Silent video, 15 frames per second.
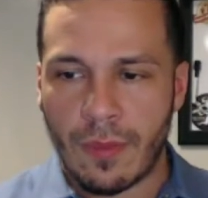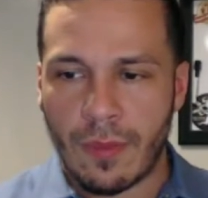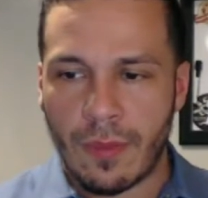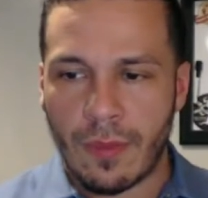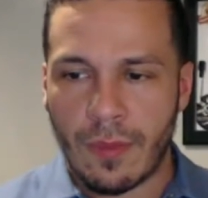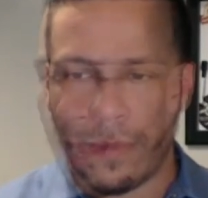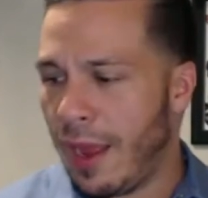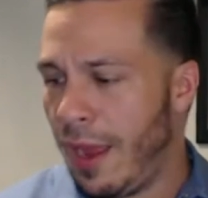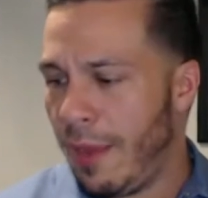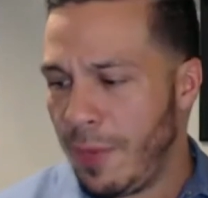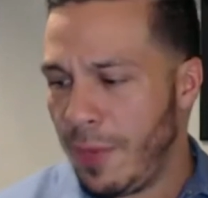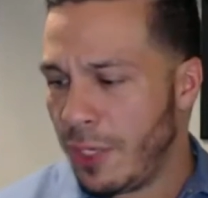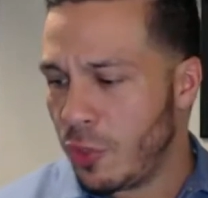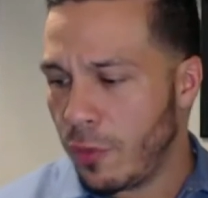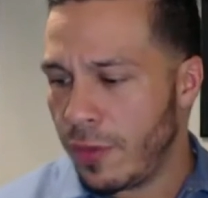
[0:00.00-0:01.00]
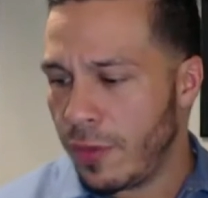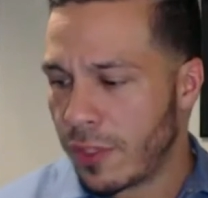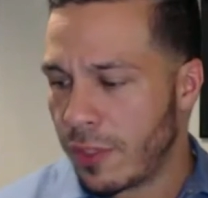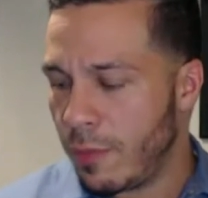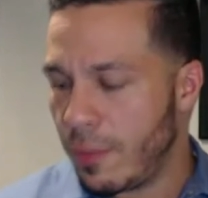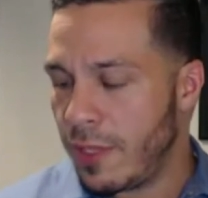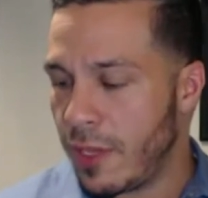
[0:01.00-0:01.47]
And I, I'm not sure this
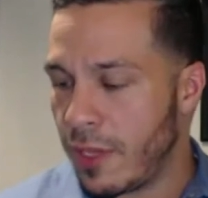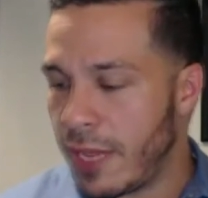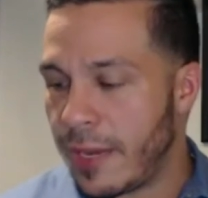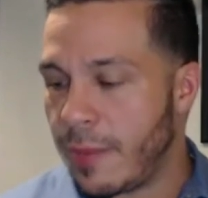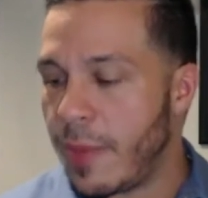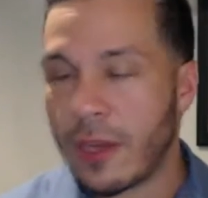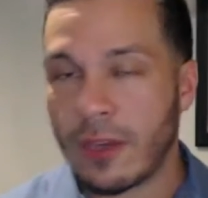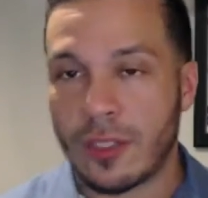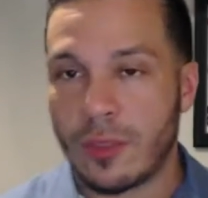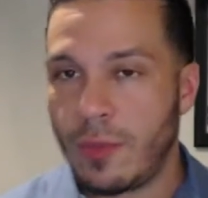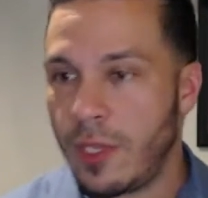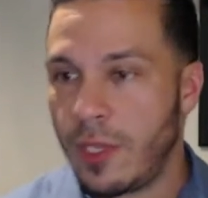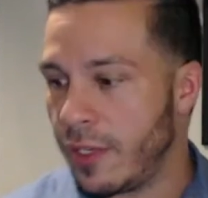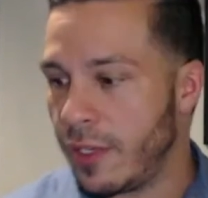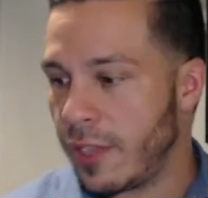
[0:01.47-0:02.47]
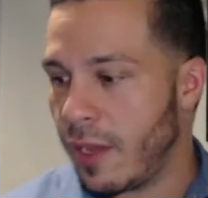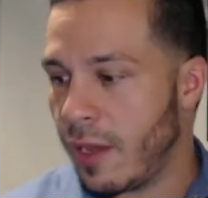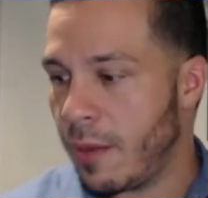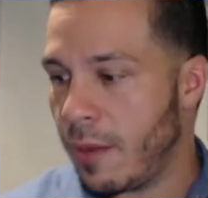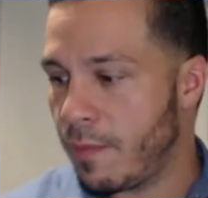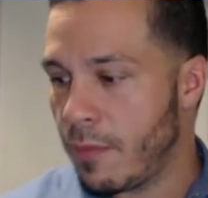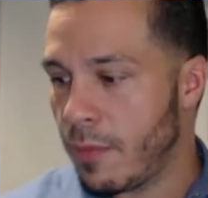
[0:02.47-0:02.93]
could have been done any better, to be honest.
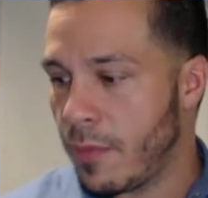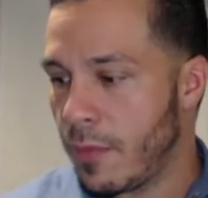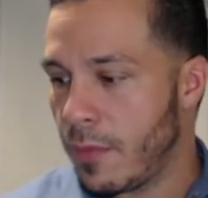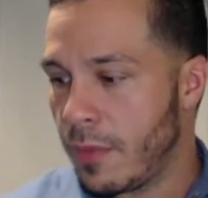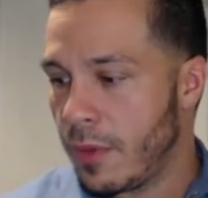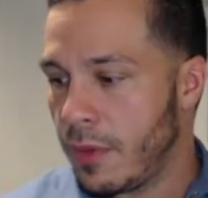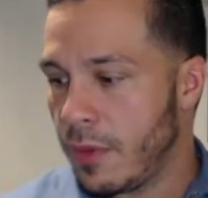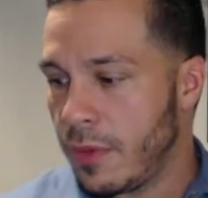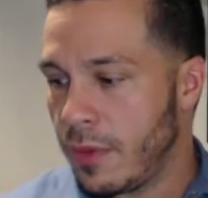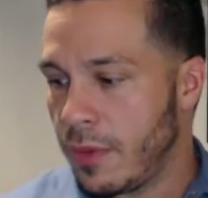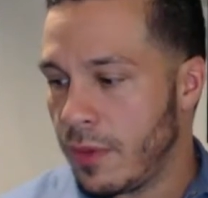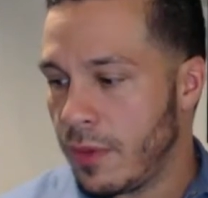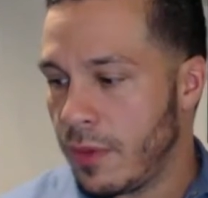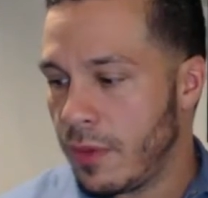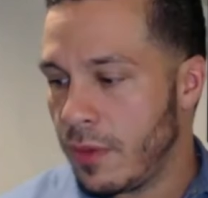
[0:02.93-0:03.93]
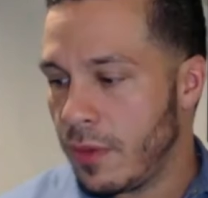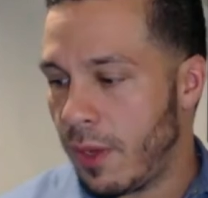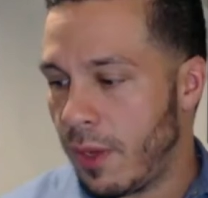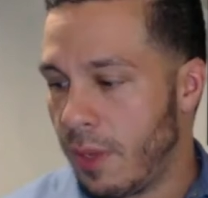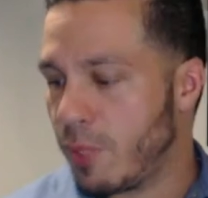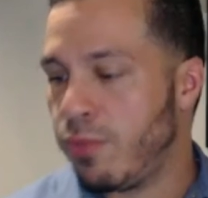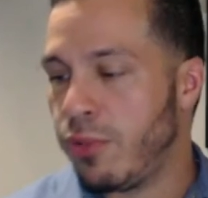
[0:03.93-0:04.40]
Um,
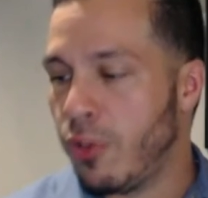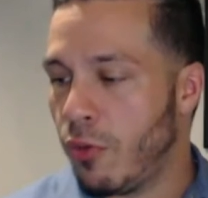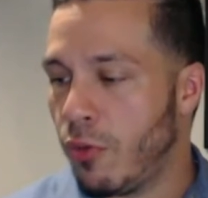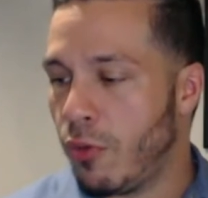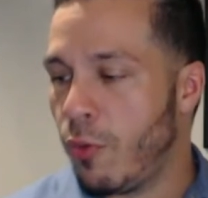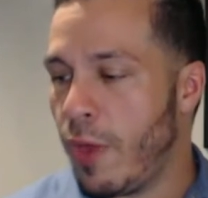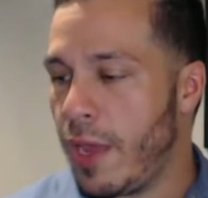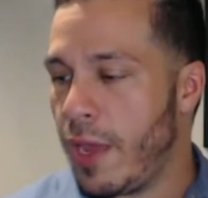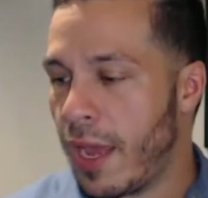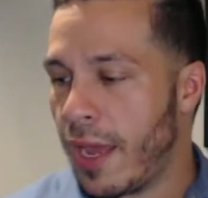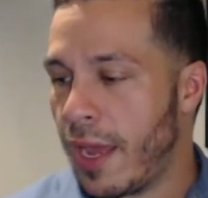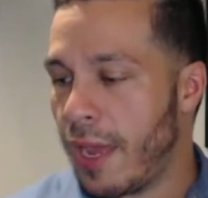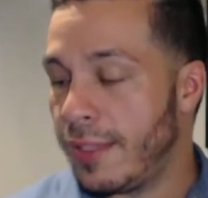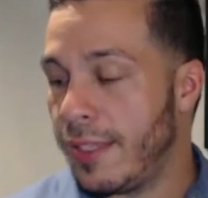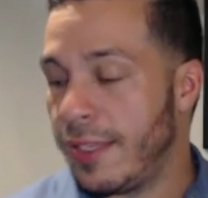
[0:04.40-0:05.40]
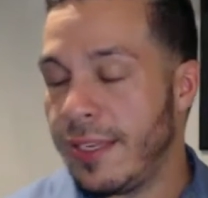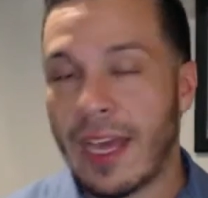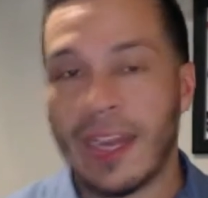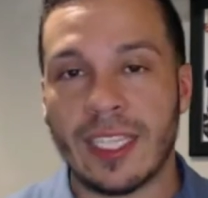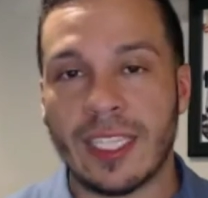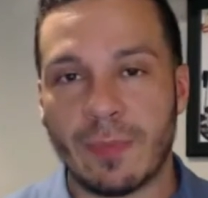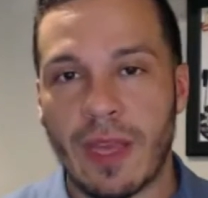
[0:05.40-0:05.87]
I'm just blown away. I, I did
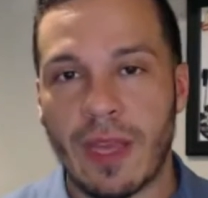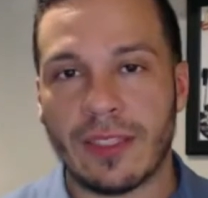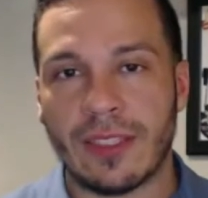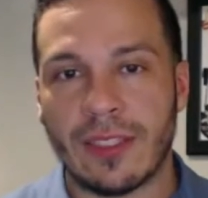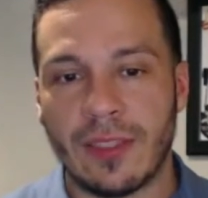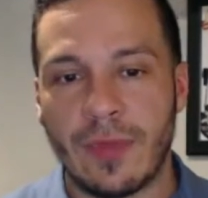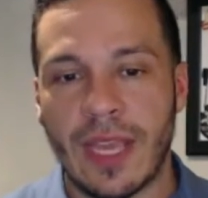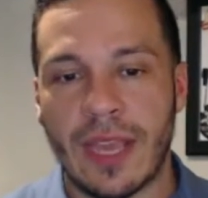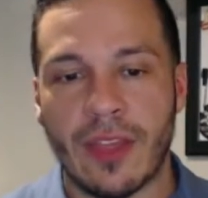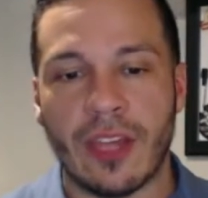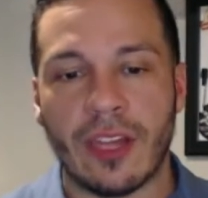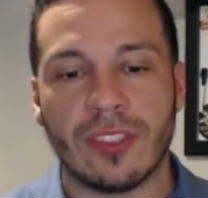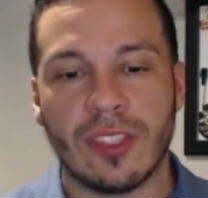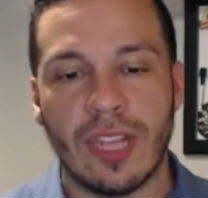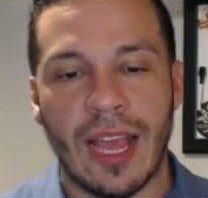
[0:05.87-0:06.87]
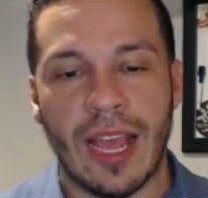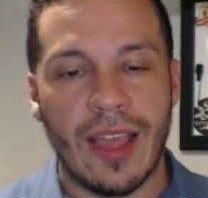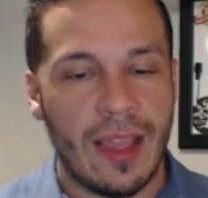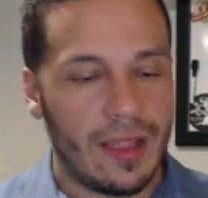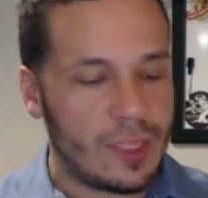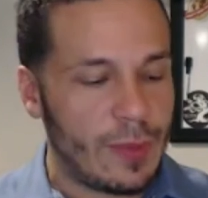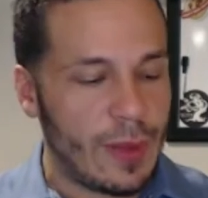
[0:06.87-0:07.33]
not expect this to be. I thought it's. I,
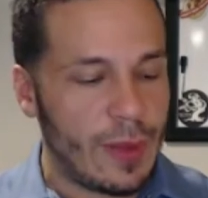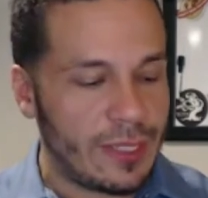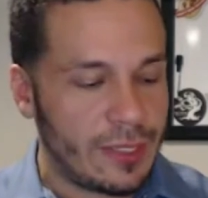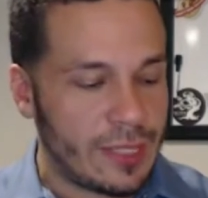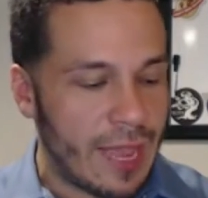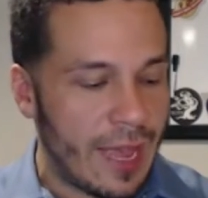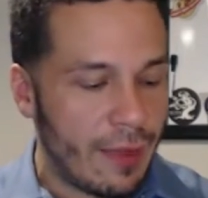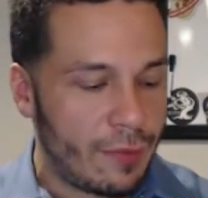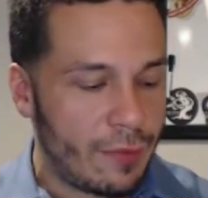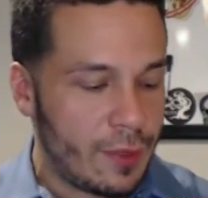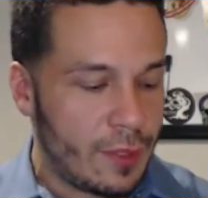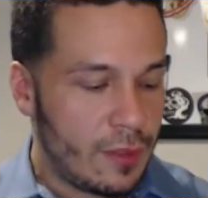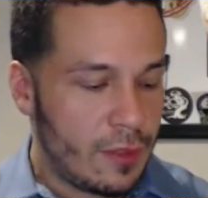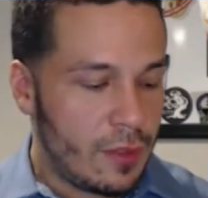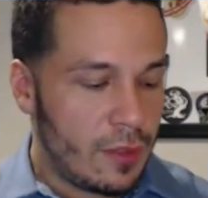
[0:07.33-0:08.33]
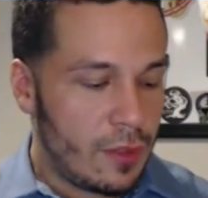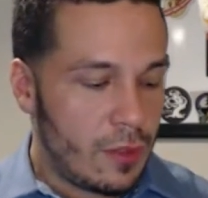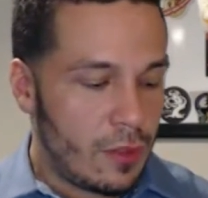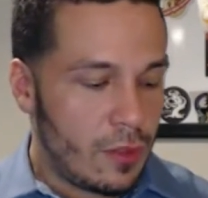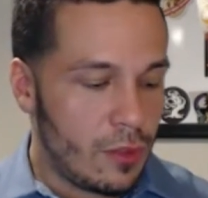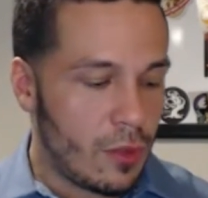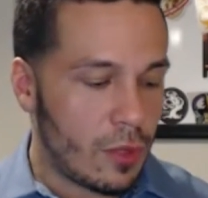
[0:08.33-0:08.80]
I expected it to have,
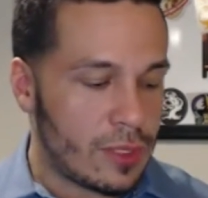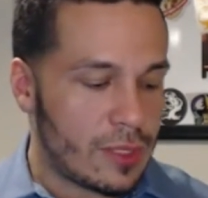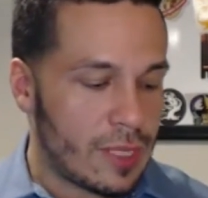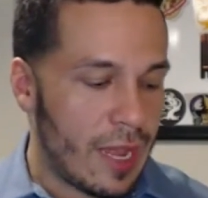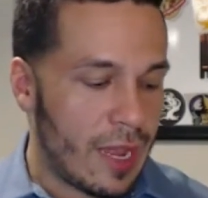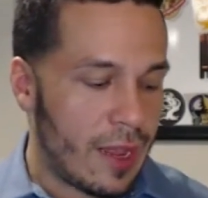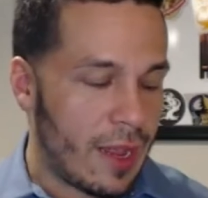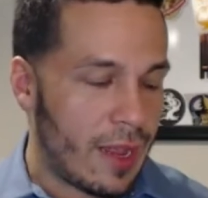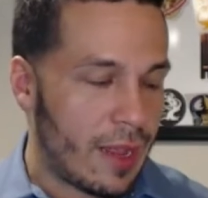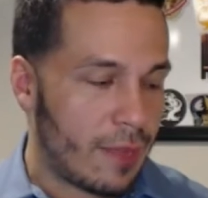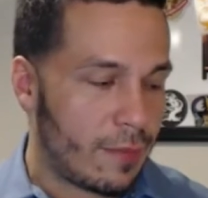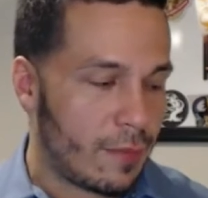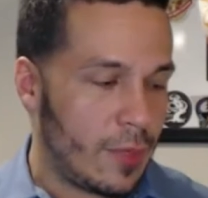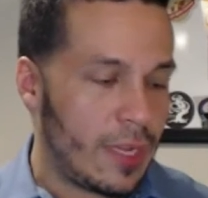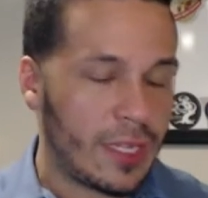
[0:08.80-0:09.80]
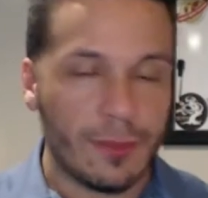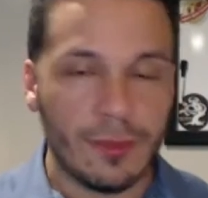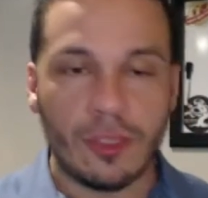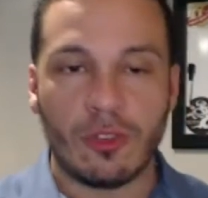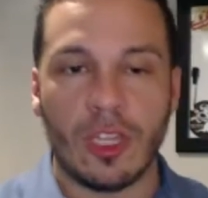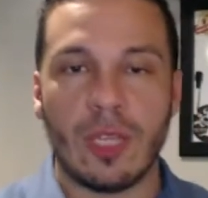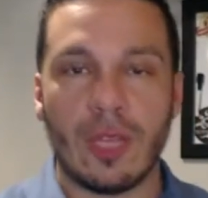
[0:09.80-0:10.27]
you know, because I, I when it
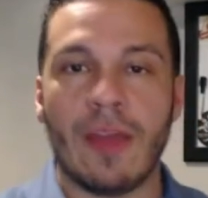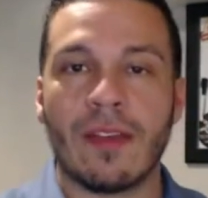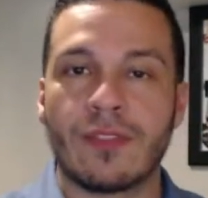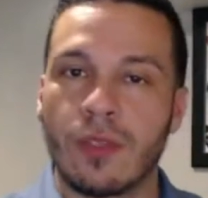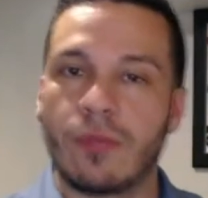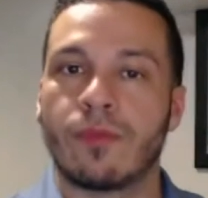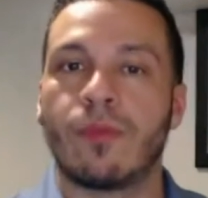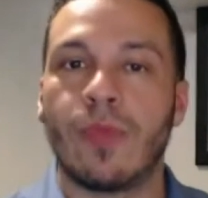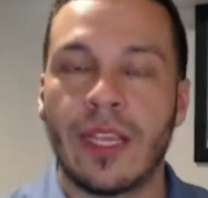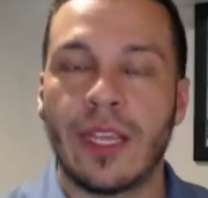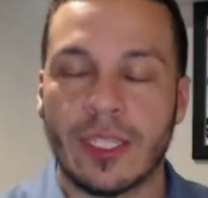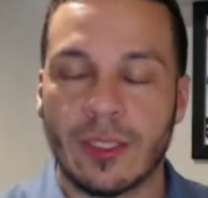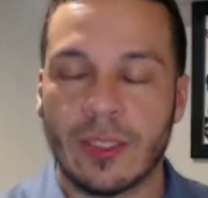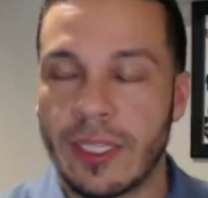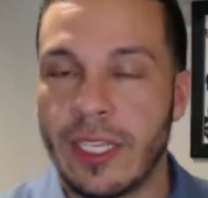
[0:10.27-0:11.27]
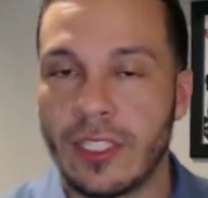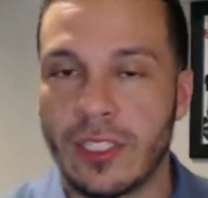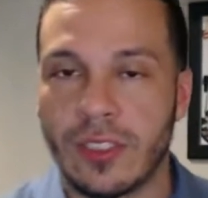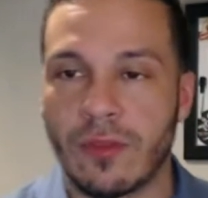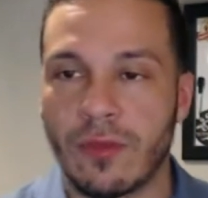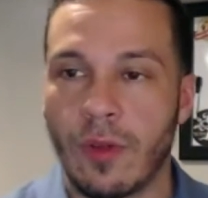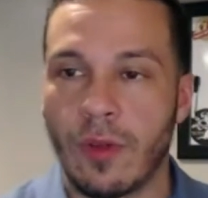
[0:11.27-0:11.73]
comes to Trillium, I have some big
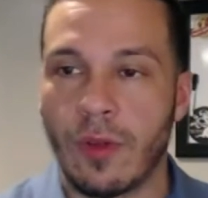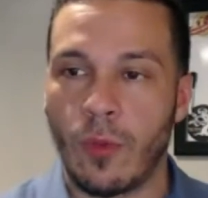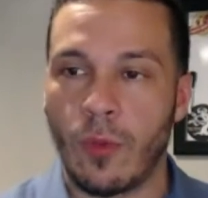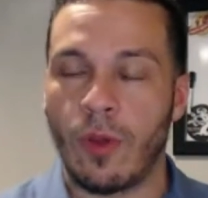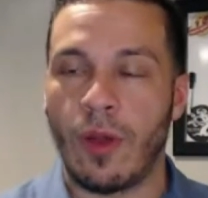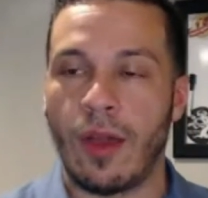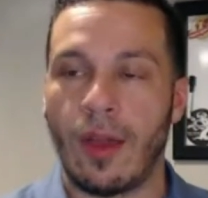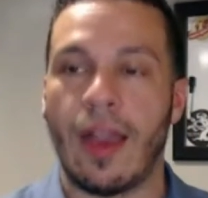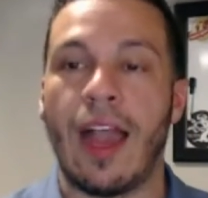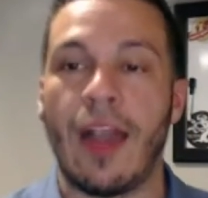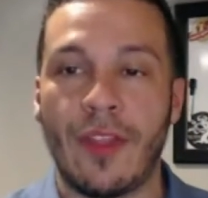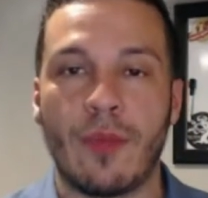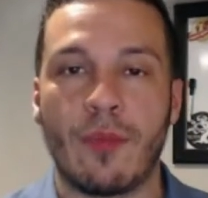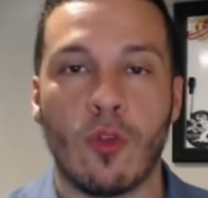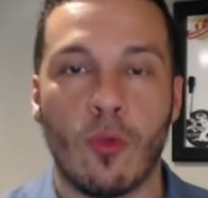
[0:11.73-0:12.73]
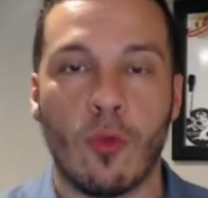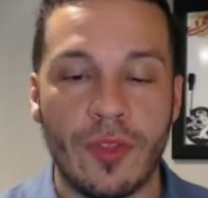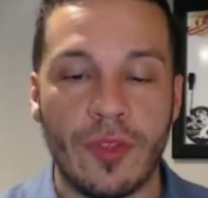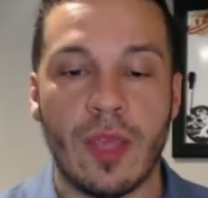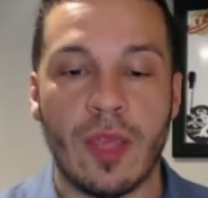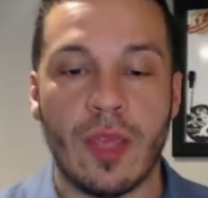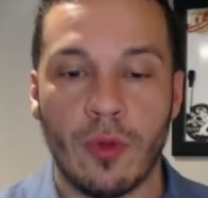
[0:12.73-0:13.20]
expectations from how they brew and what
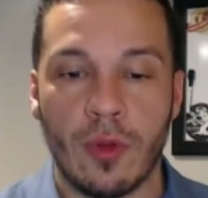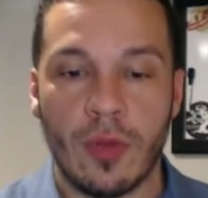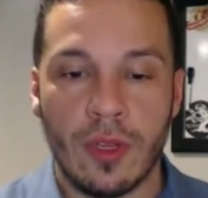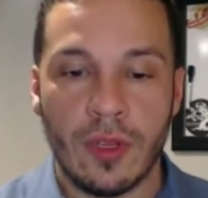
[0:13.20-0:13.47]
they brew.